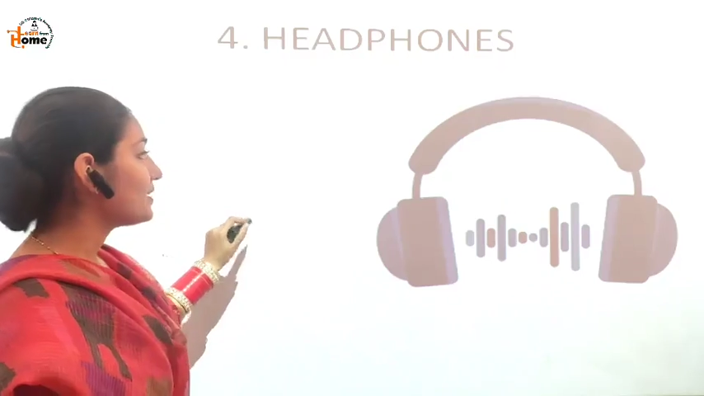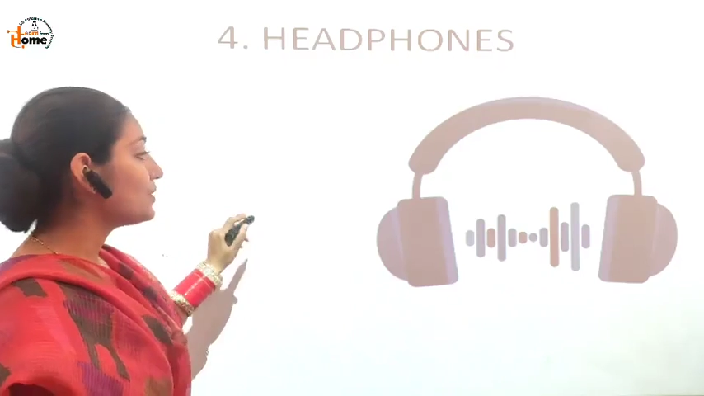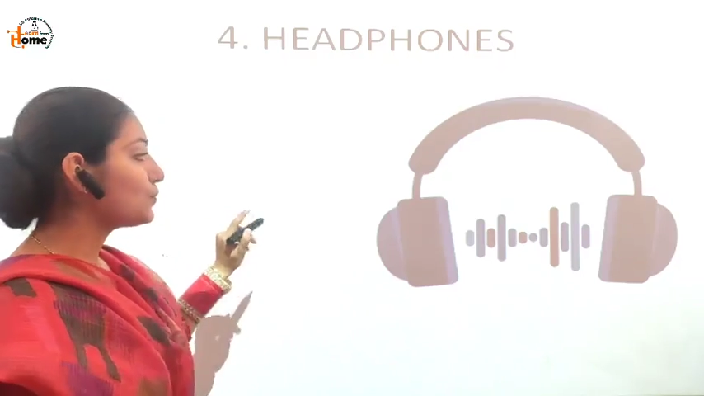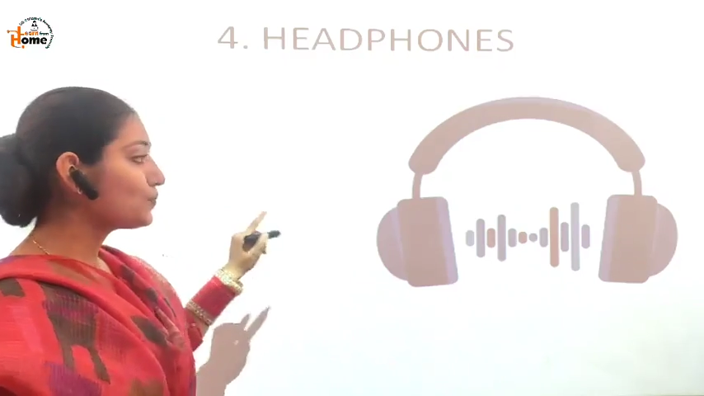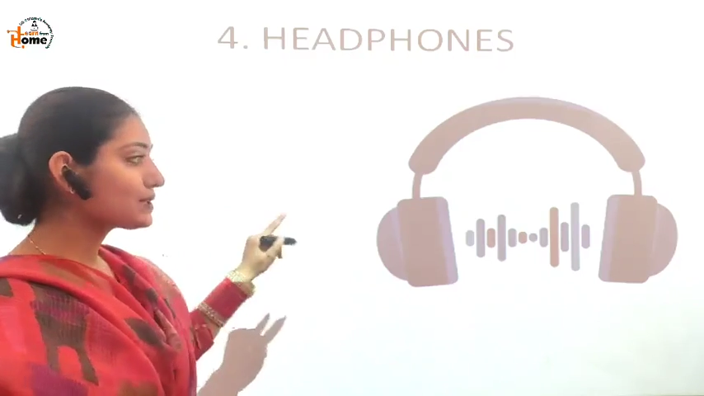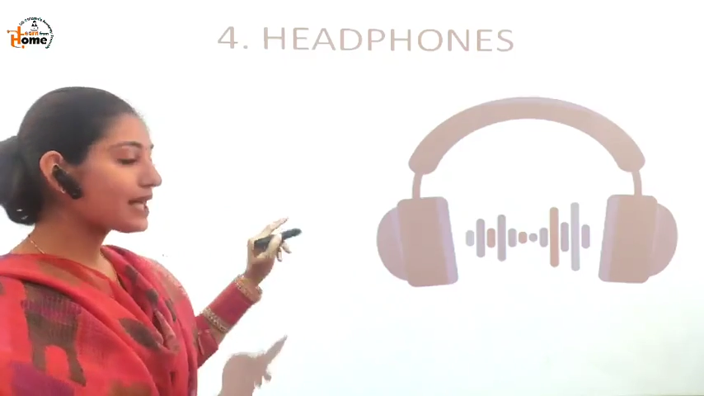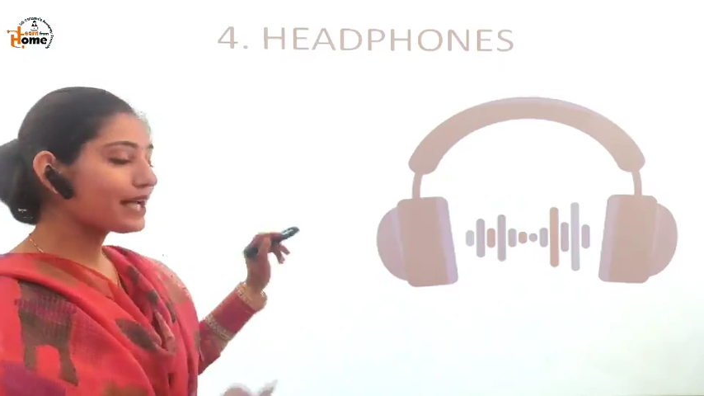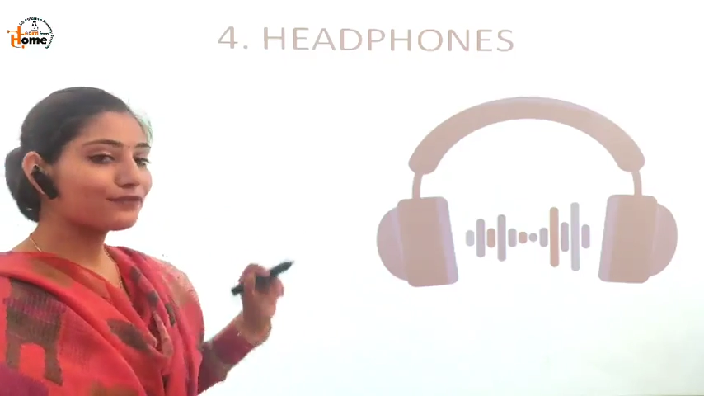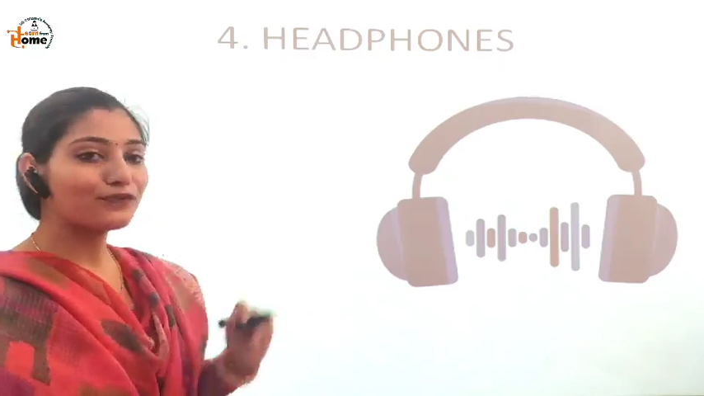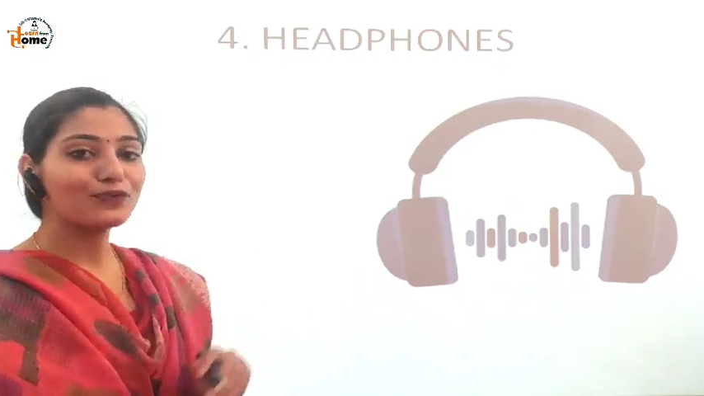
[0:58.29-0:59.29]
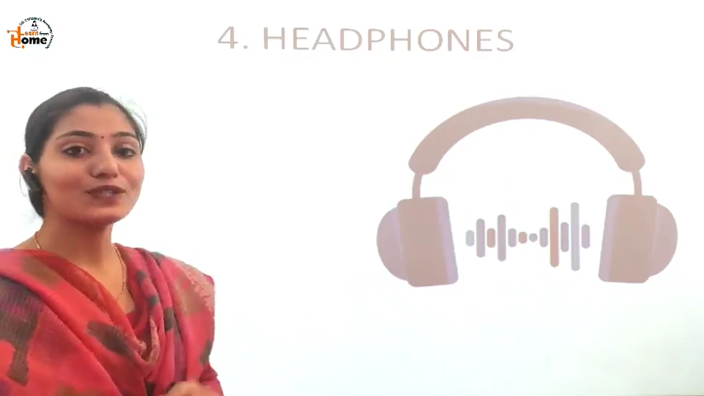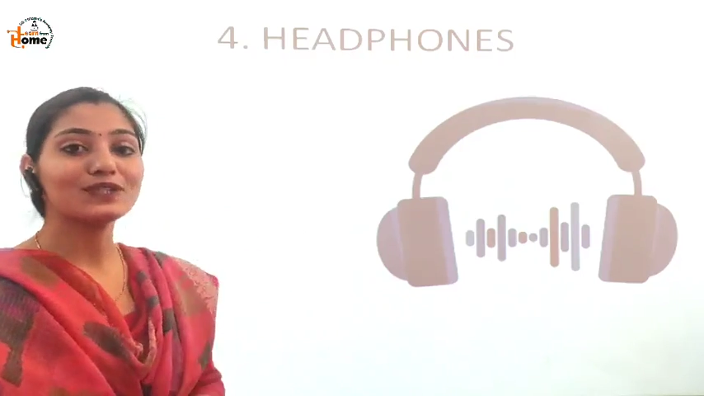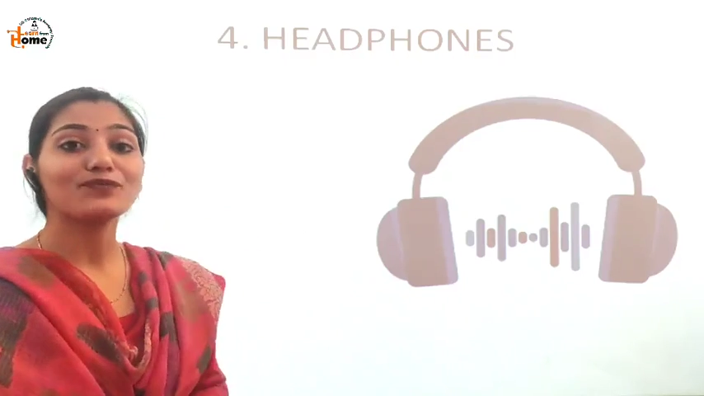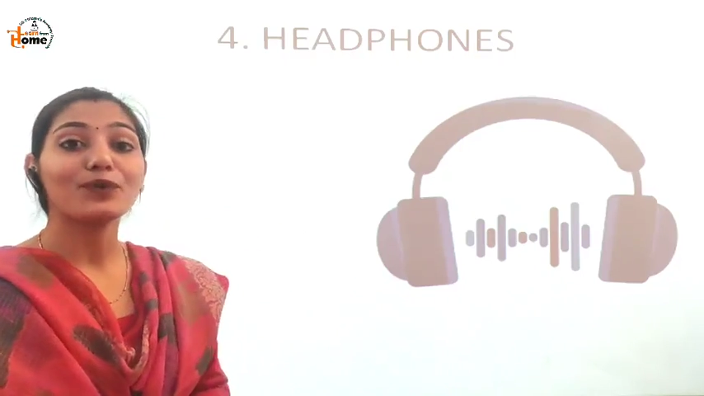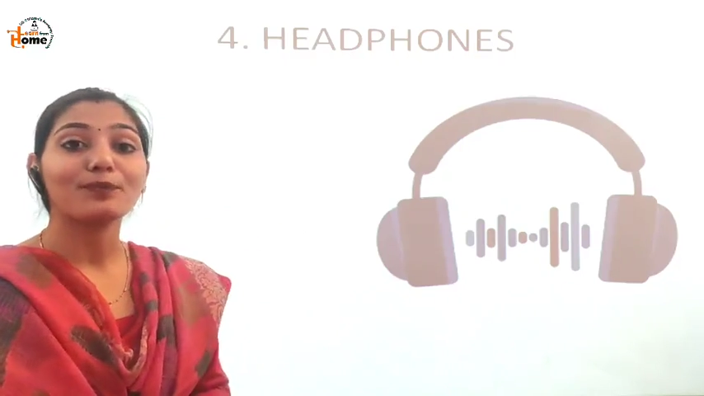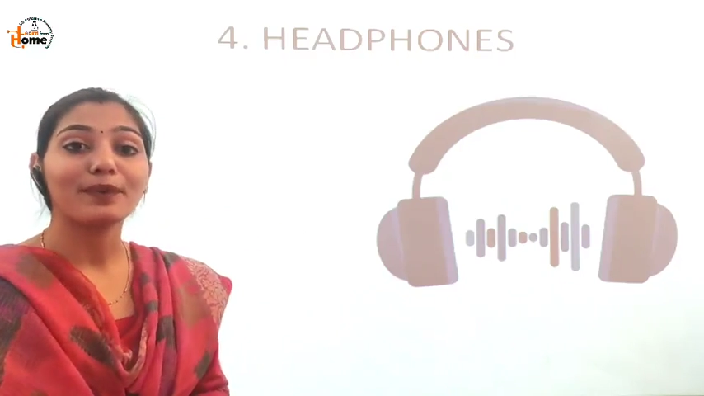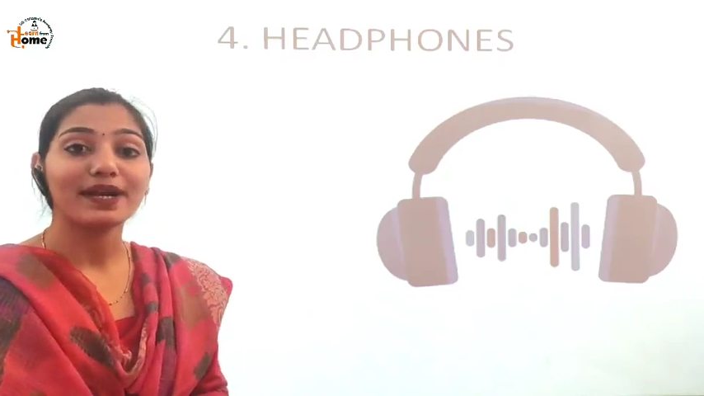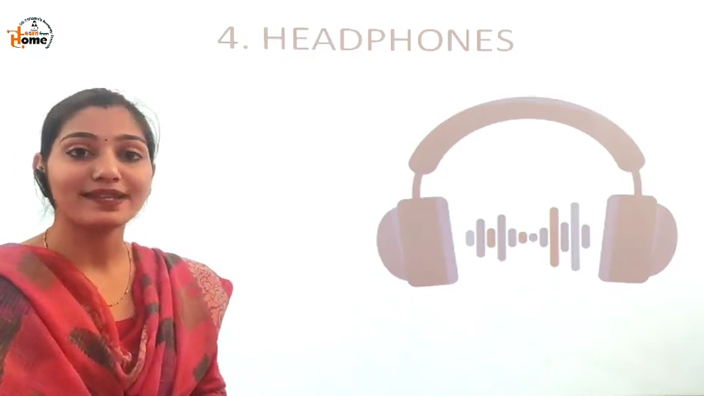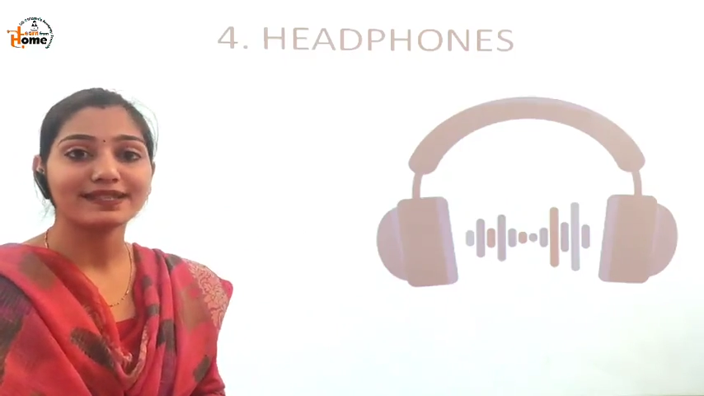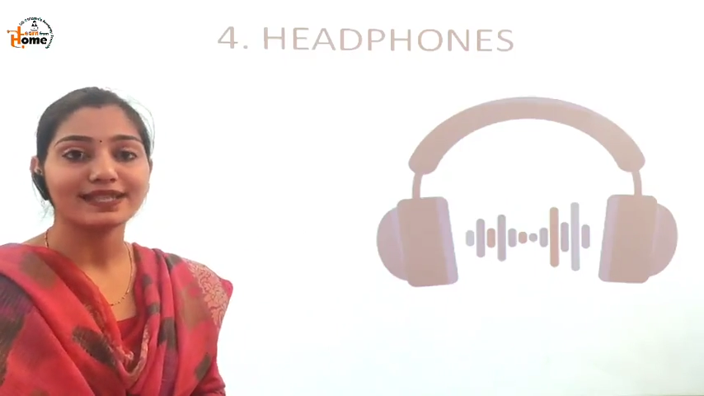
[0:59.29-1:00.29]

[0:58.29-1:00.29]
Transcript: use headphones for better